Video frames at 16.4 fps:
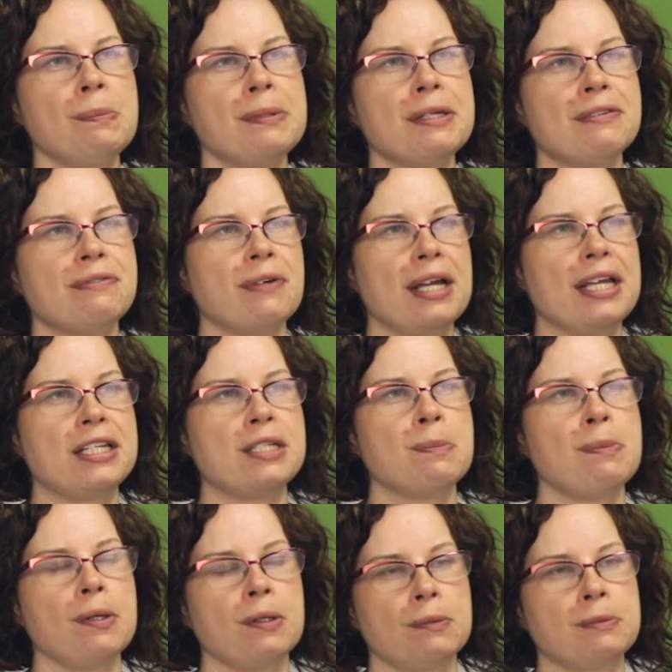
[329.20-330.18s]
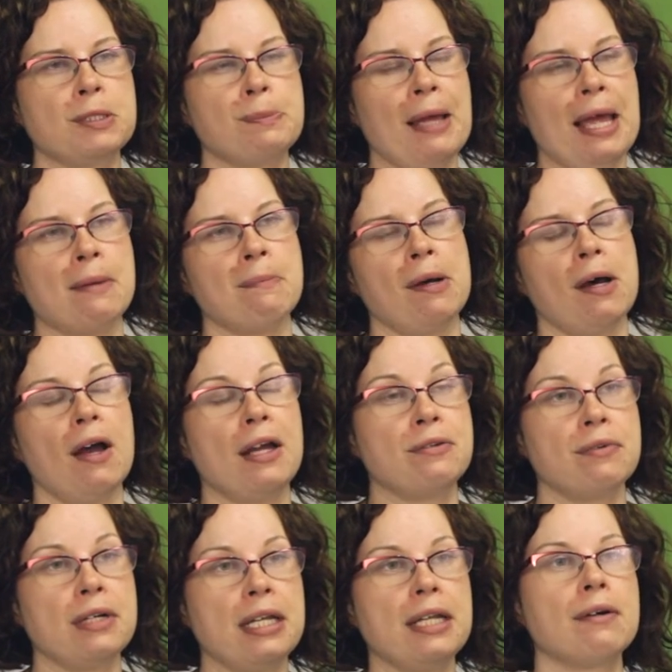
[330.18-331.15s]
be afraid to spend behind
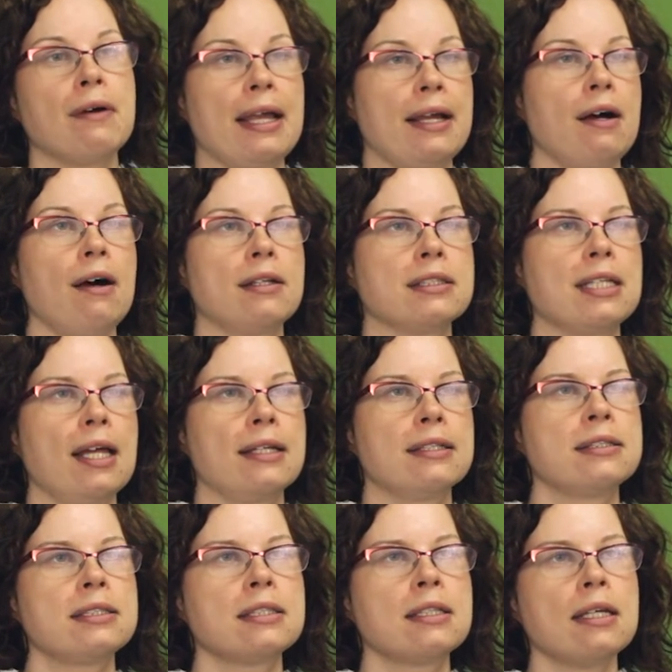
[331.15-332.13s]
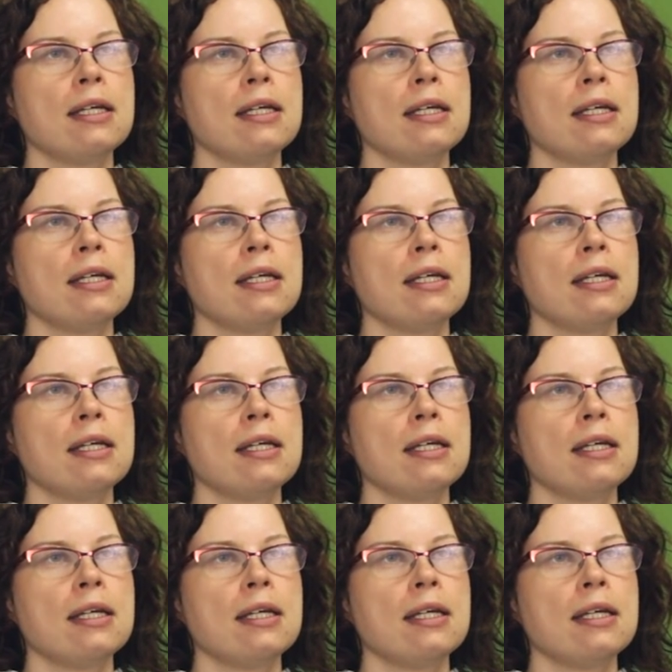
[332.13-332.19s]
really great content.